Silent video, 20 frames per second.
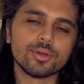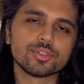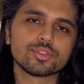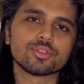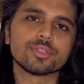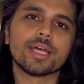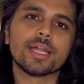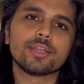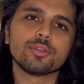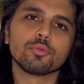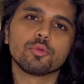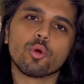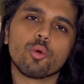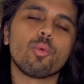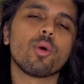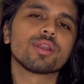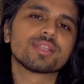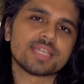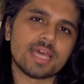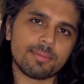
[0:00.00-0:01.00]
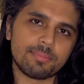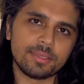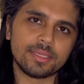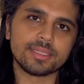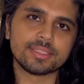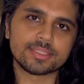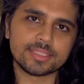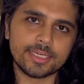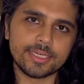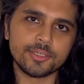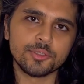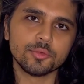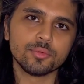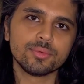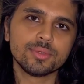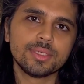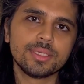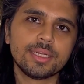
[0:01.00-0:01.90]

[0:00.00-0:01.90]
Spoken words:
so that you know what's happening inside you.